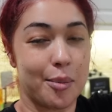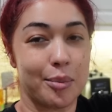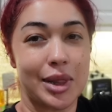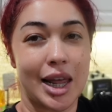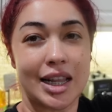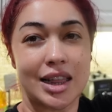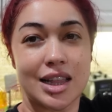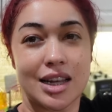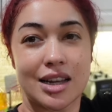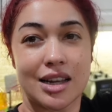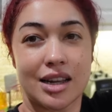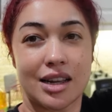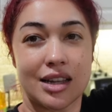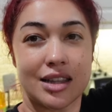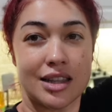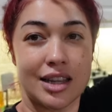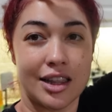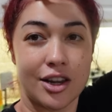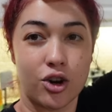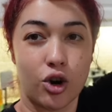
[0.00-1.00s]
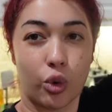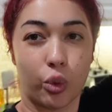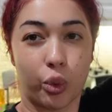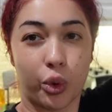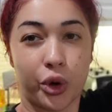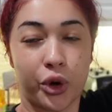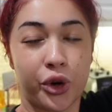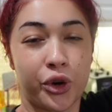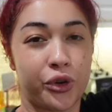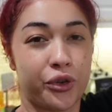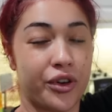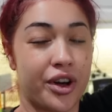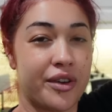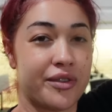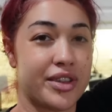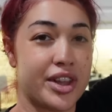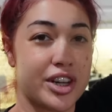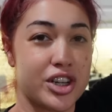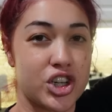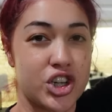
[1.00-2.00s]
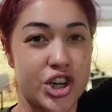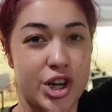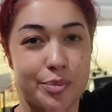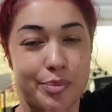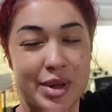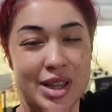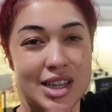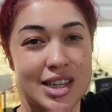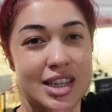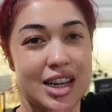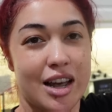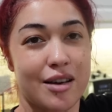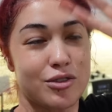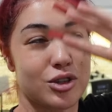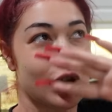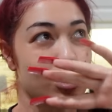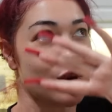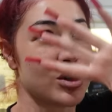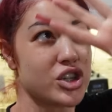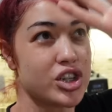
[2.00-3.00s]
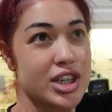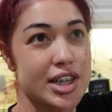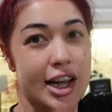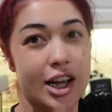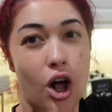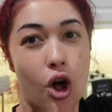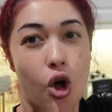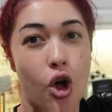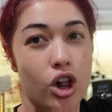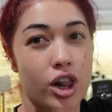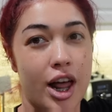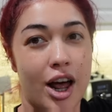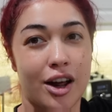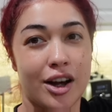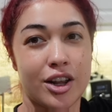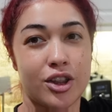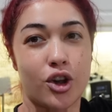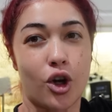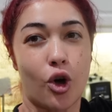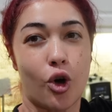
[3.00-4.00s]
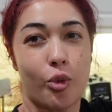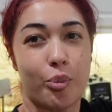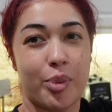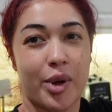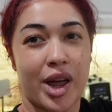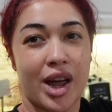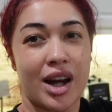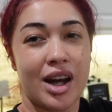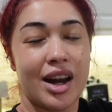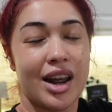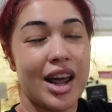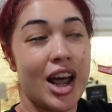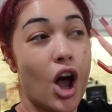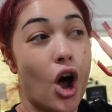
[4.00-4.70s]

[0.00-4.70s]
like the little roof of the Jeep and stuff, so it was just like all out in the open.